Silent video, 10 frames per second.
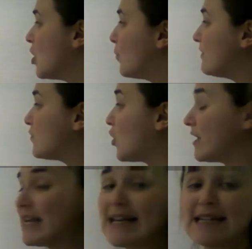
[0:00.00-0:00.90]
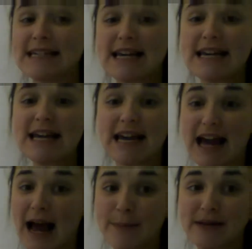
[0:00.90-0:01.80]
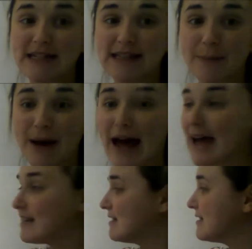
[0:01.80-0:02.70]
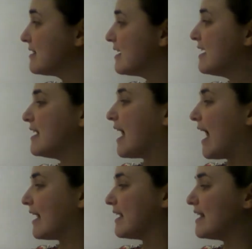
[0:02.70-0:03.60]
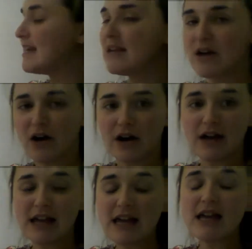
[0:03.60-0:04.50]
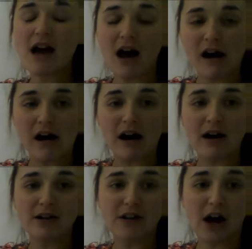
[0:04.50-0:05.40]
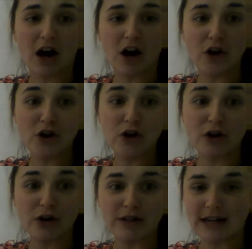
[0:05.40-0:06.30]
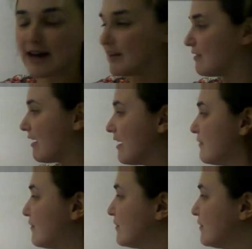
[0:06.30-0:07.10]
We've got ed, it happened in the past, and er, our digraph.